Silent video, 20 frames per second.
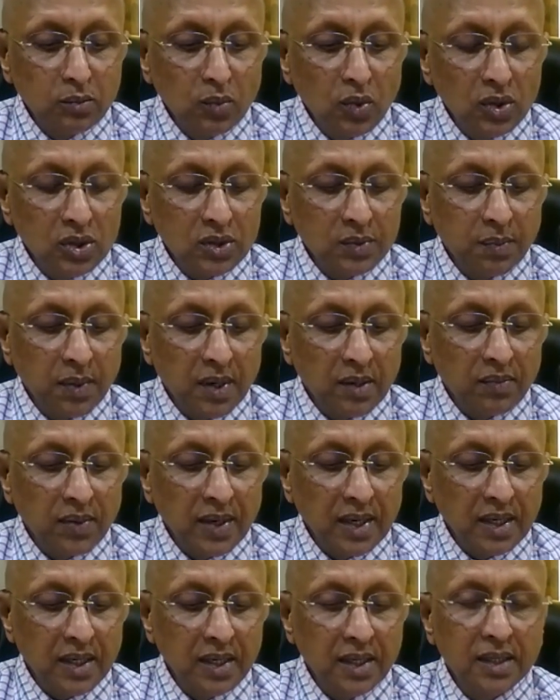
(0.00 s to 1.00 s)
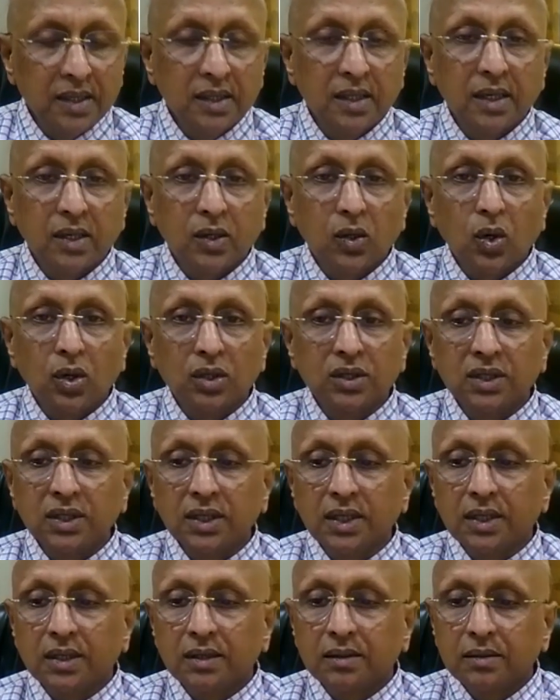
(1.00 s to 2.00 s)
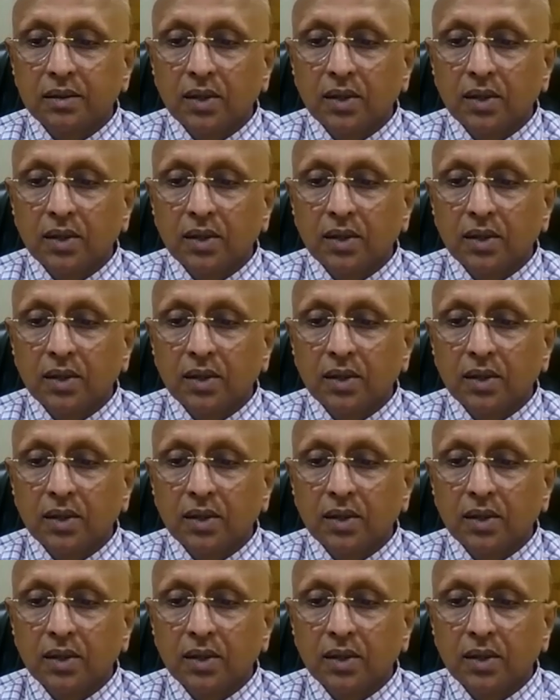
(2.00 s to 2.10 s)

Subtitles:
most perfectly in their raw state.